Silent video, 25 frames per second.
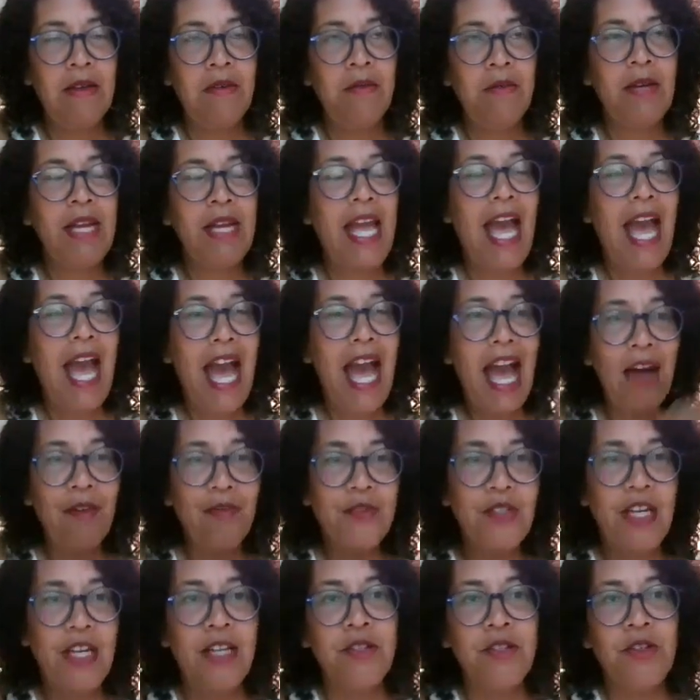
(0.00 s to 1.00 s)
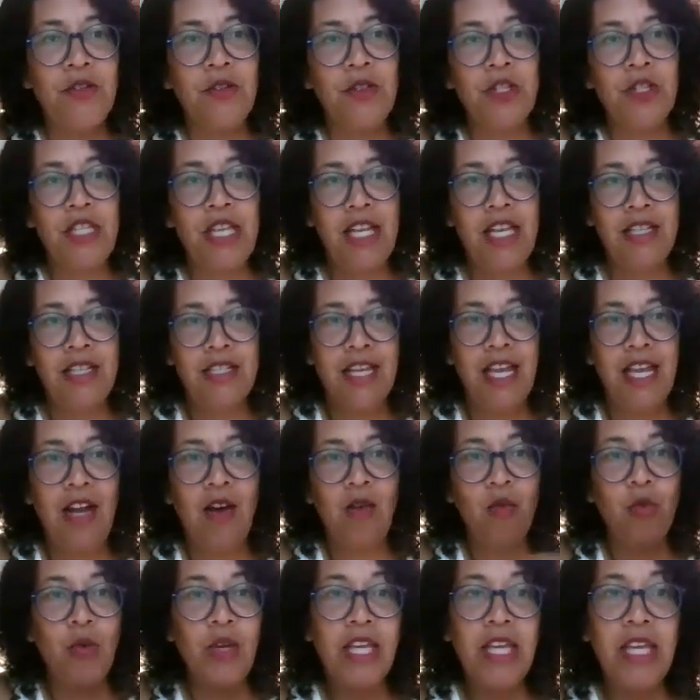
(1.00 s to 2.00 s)
We have to understand
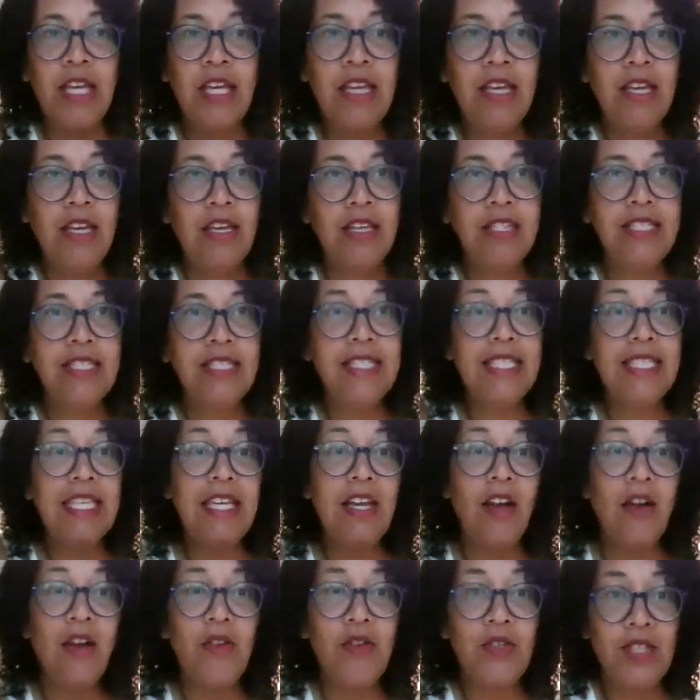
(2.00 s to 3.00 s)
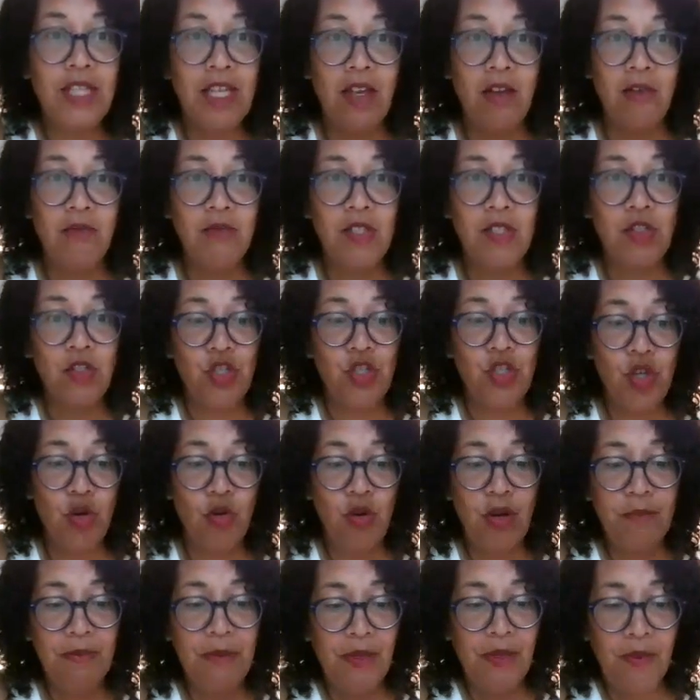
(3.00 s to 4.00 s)
how we see ourselves and
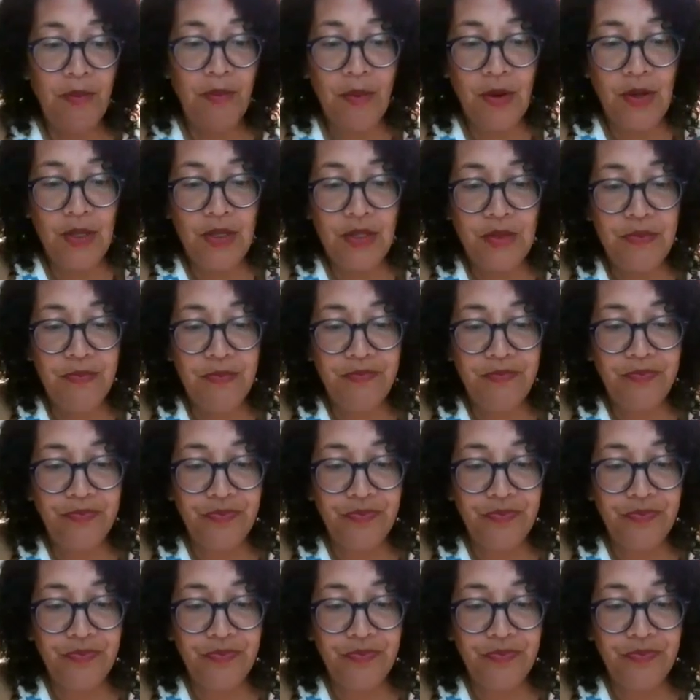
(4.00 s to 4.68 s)
show up in the world.